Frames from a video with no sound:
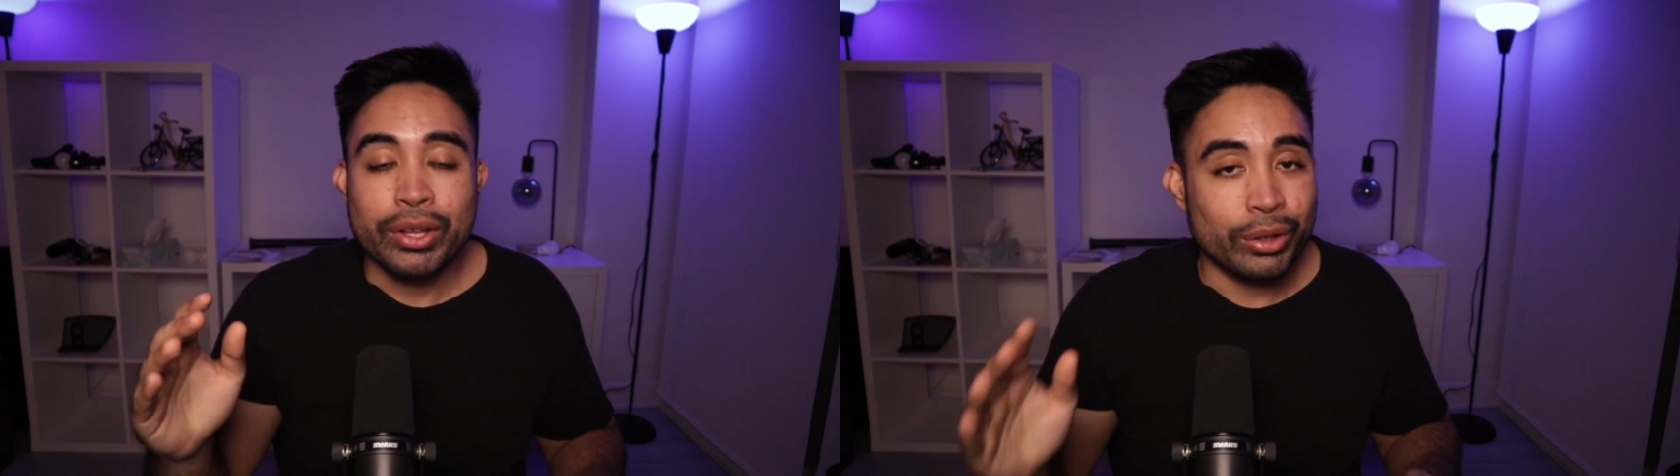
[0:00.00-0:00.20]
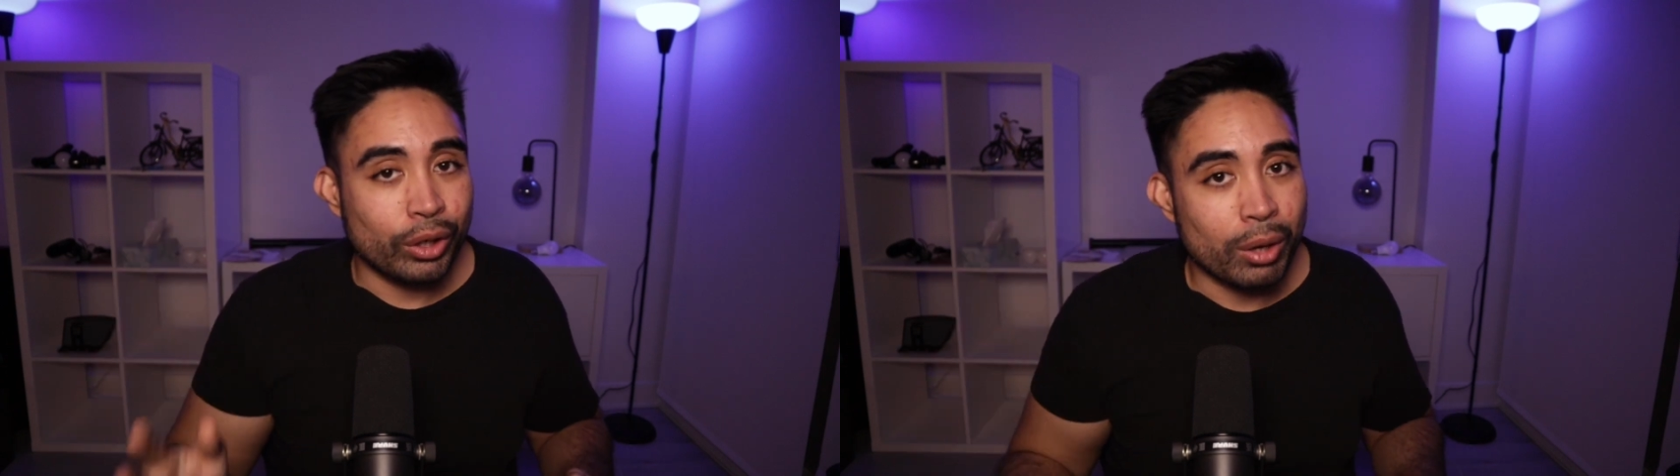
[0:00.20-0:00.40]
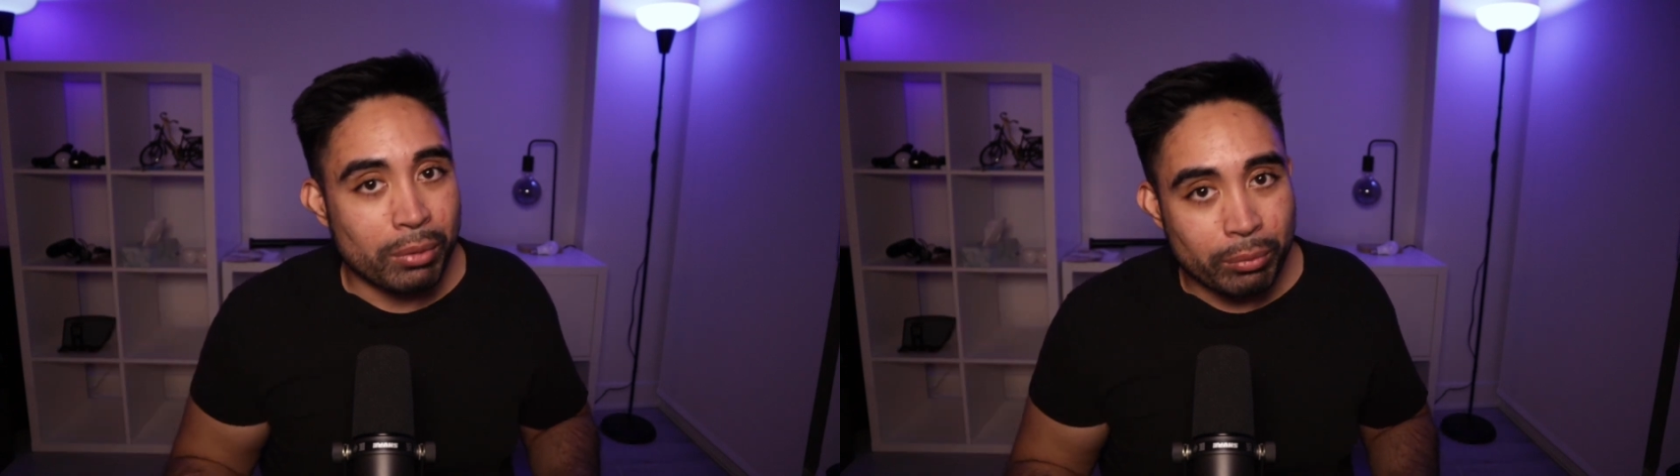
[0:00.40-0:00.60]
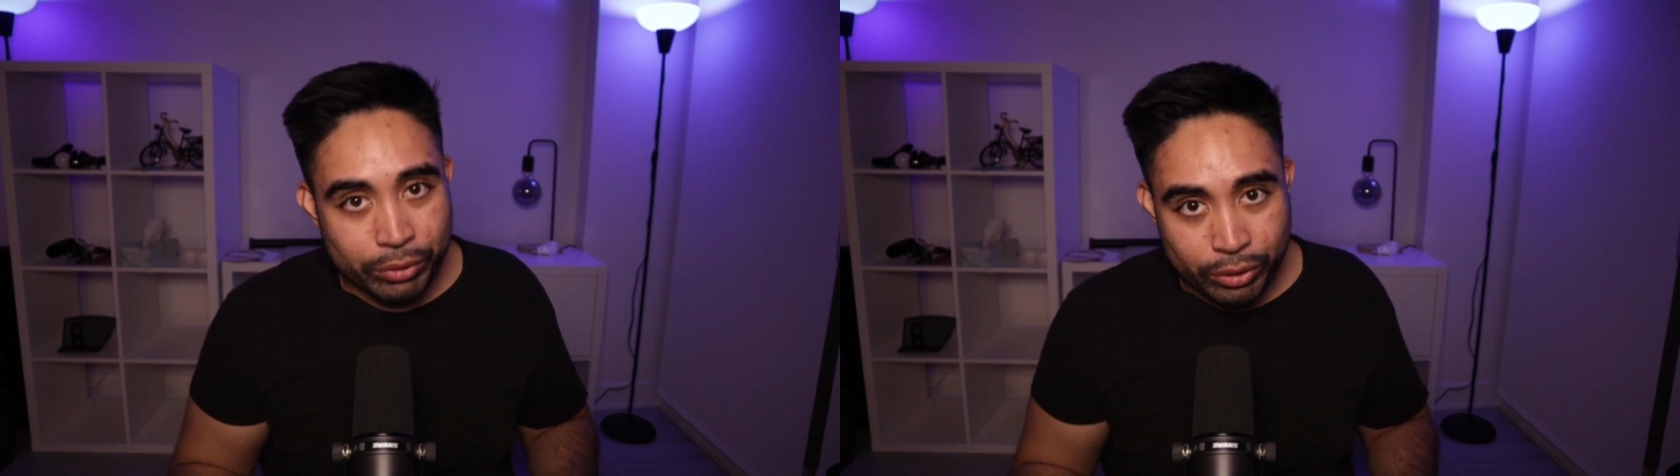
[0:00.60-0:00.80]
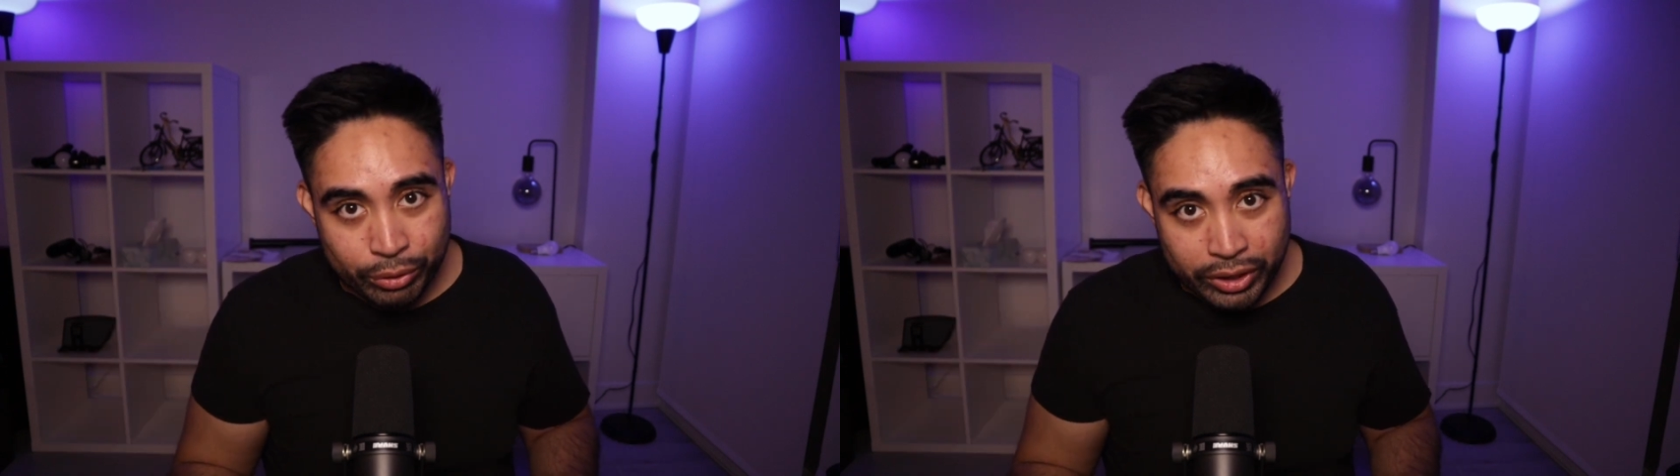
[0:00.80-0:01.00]
to come up
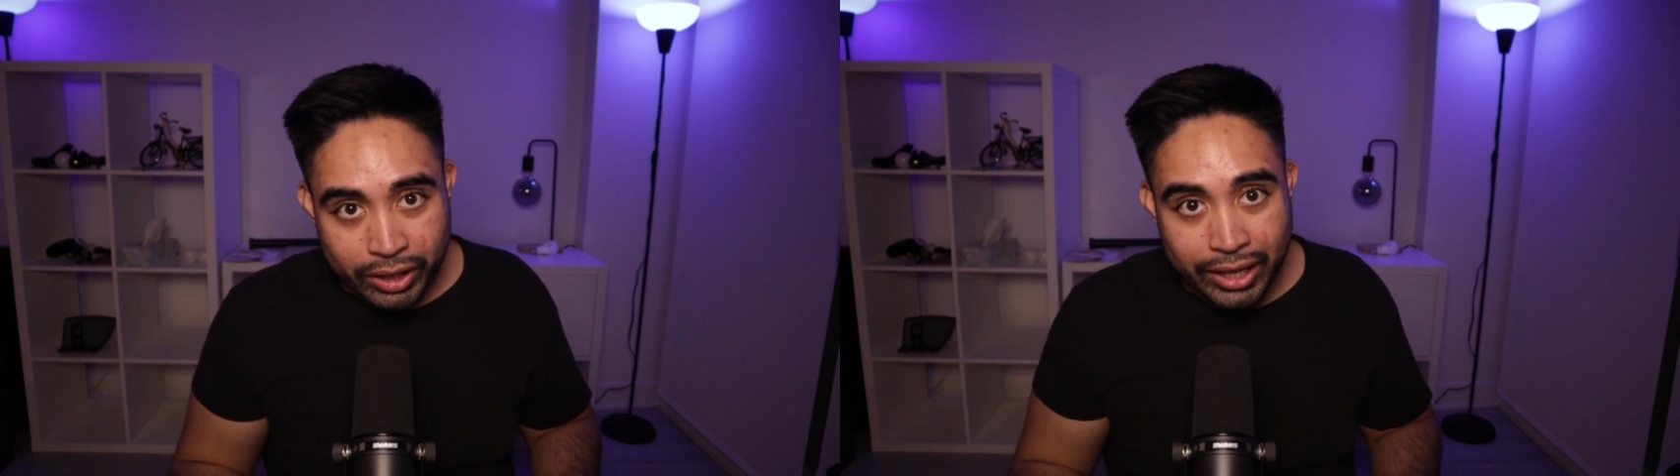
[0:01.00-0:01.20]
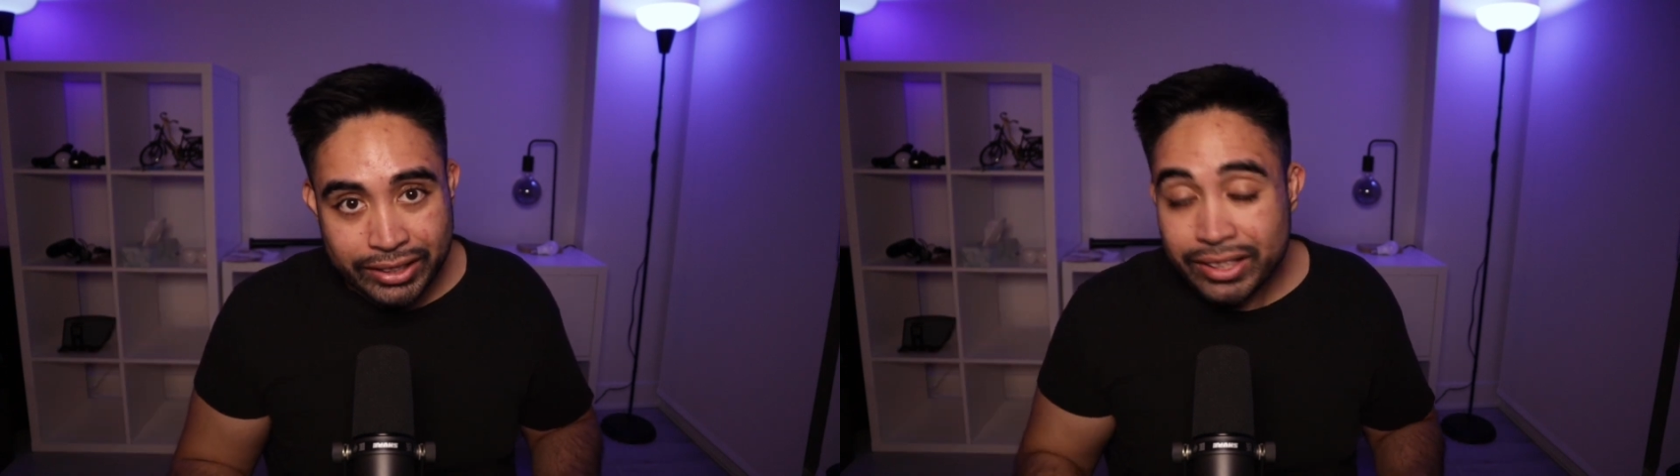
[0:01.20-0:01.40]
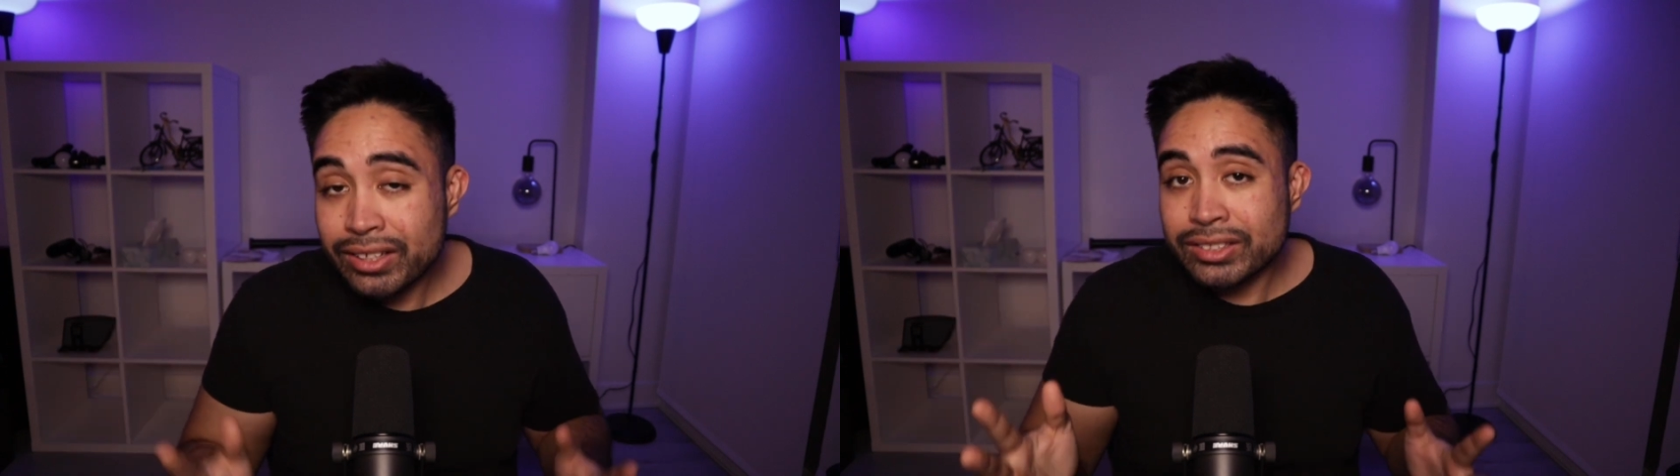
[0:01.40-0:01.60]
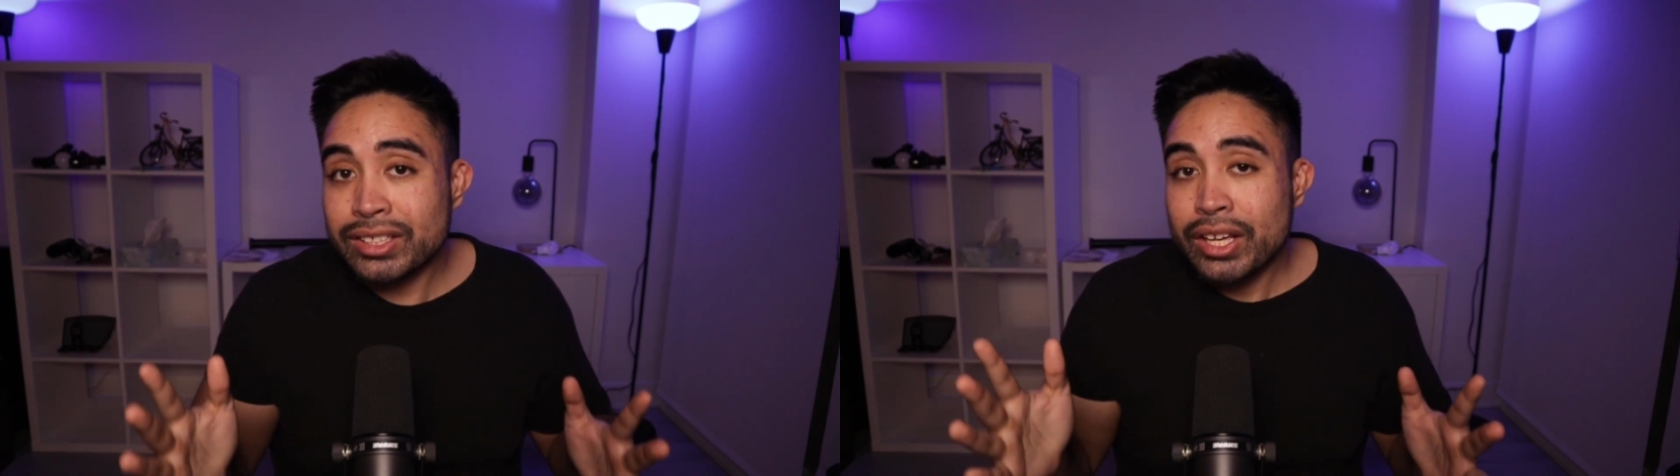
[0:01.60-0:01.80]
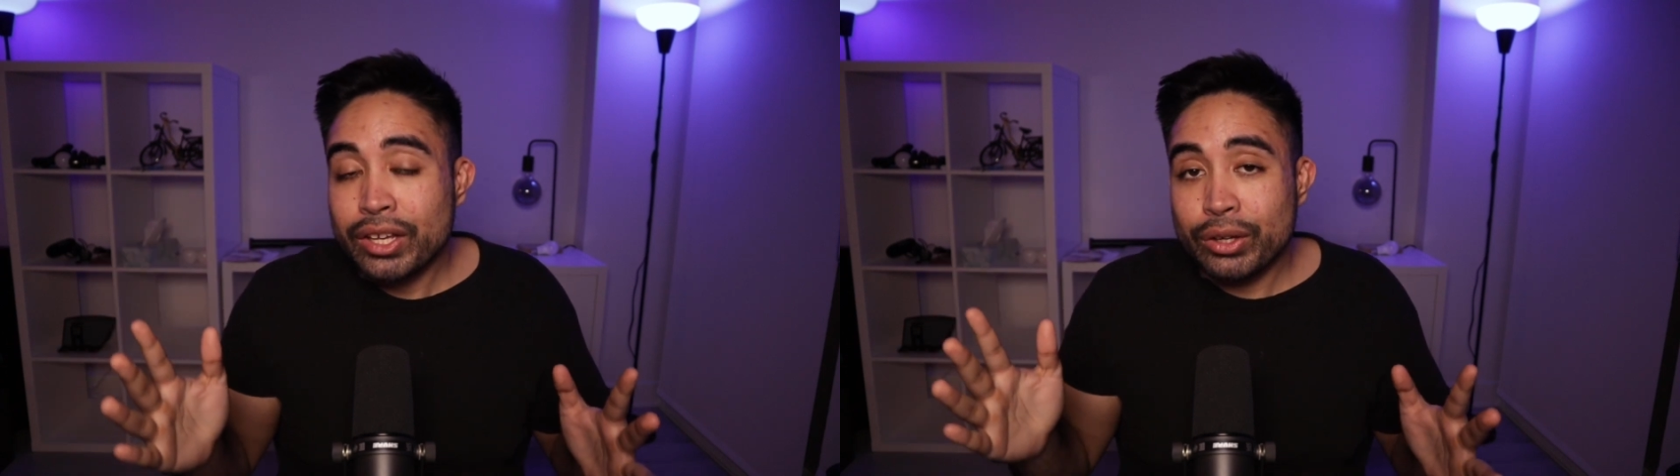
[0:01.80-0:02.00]
with unique ideas,
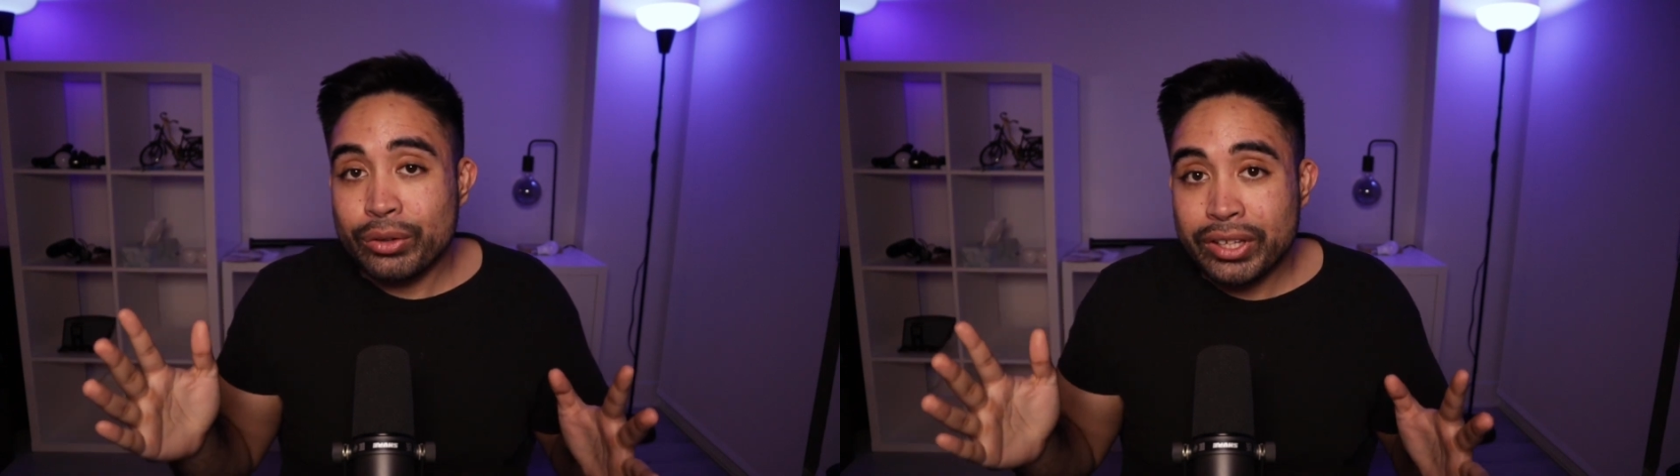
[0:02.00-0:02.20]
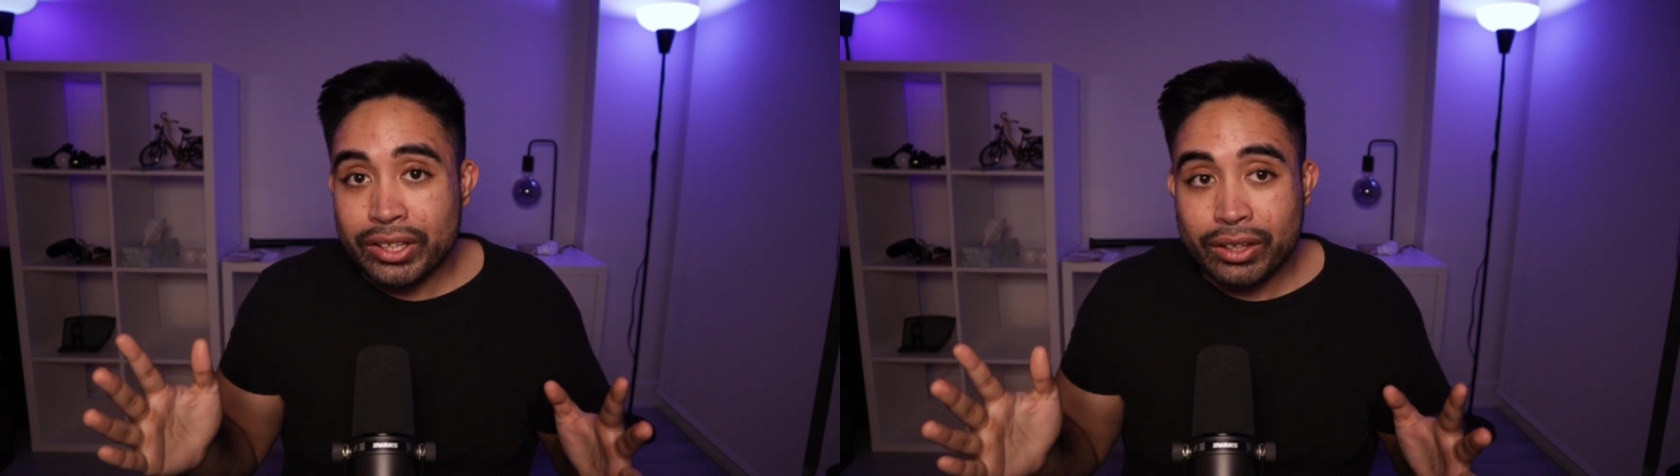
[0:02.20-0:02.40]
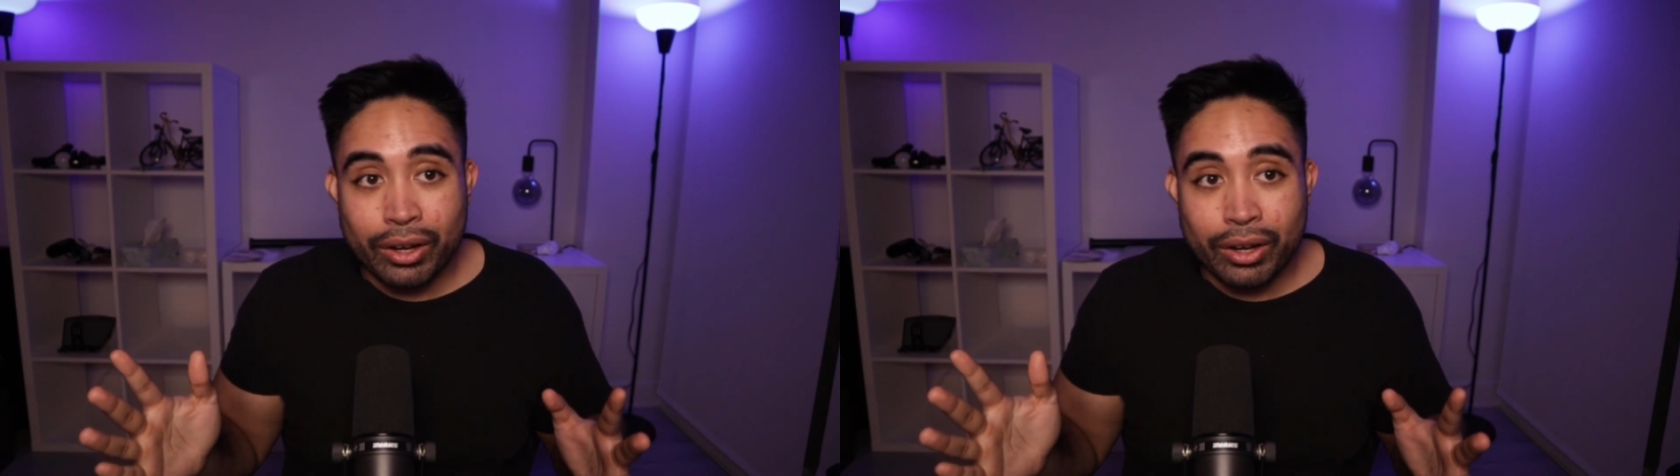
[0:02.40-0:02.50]
unique